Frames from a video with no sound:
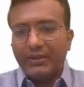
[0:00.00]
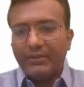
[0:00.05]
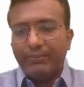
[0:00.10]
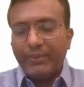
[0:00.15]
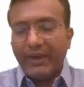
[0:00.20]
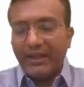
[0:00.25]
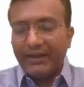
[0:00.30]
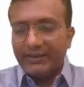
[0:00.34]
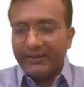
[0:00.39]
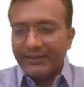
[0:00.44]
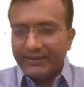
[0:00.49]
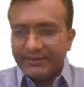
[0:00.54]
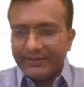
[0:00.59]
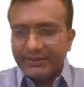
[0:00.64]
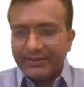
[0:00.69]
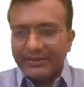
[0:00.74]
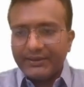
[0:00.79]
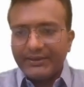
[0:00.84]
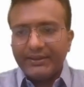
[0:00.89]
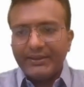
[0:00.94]
parallel
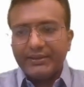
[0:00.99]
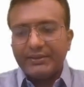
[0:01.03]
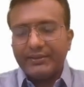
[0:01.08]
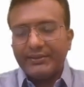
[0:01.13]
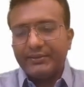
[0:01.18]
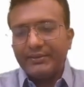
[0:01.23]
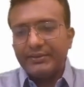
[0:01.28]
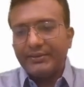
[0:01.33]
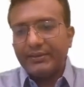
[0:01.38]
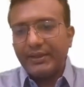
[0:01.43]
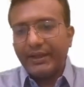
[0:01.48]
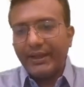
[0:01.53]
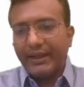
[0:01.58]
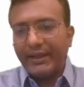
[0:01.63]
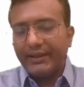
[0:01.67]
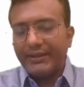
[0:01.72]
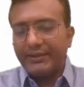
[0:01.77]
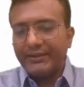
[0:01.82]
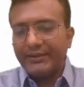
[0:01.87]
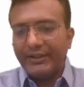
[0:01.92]
circuit,
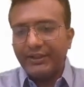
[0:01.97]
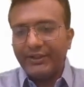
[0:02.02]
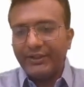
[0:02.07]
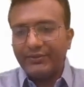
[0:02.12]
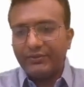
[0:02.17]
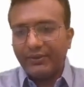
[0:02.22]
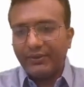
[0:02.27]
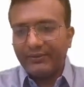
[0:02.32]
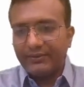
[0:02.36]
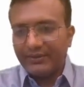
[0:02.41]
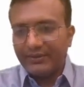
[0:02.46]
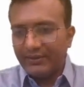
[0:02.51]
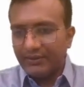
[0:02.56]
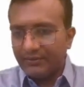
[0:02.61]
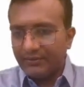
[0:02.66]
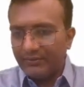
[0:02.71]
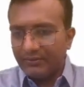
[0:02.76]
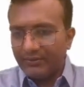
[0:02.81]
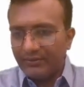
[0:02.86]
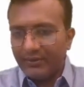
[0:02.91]
and Kirchhoff's
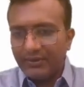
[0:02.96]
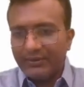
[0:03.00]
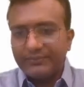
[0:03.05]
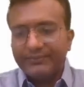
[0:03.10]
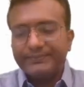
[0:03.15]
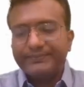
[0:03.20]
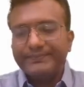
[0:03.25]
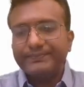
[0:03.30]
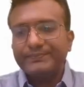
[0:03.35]
current law.